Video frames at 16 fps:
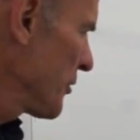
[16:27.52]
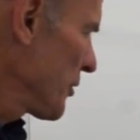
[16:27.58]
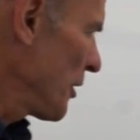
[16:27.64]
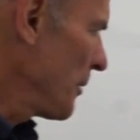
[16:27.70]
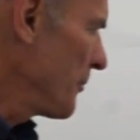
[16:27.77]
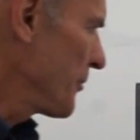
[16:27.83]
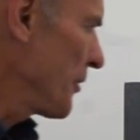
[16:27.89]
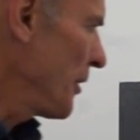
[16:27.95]

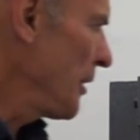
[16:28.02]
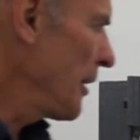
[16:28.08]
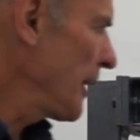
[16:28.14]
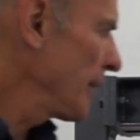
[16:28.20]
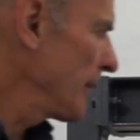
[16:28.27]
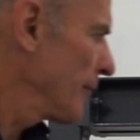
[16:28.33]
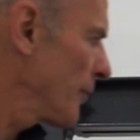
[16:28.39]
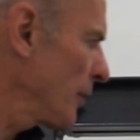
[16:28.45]
times the
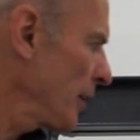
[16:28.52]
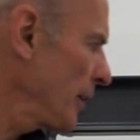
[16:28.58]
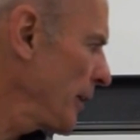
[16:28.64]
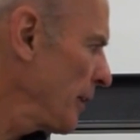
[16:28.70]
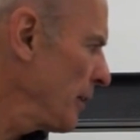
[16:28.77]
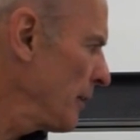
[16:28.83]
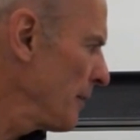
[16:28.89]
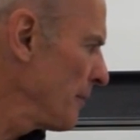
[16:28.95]
length
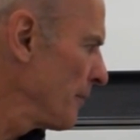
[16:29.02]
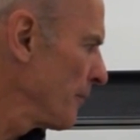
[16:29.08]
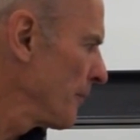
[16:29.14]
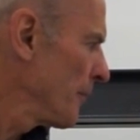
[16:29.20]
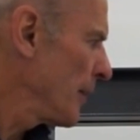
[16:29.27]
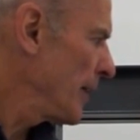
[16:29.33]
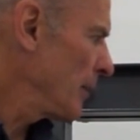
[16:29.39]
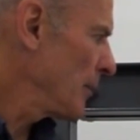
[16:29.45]
here,
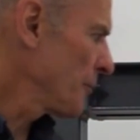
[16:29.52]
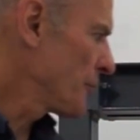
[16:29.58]
L